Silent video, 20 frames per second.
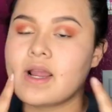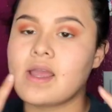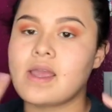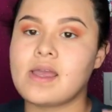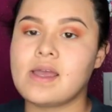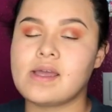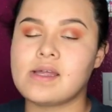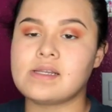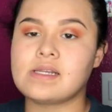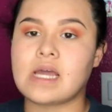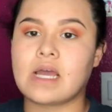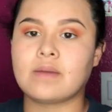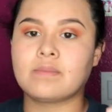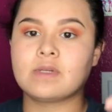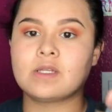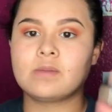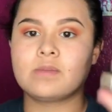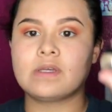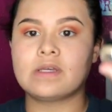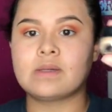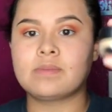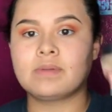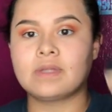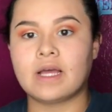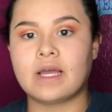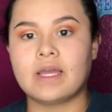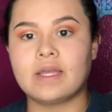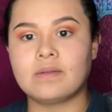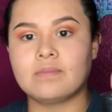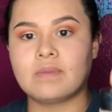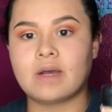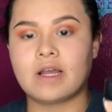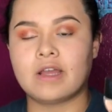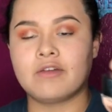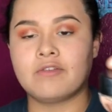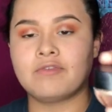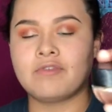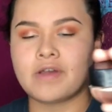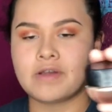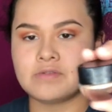And now I'm going to be applying
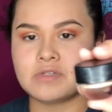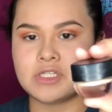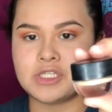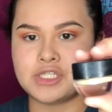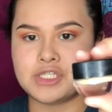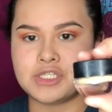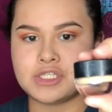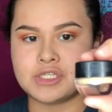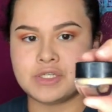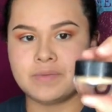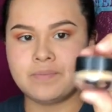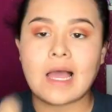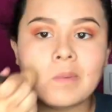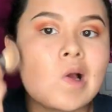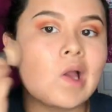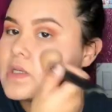my foundation.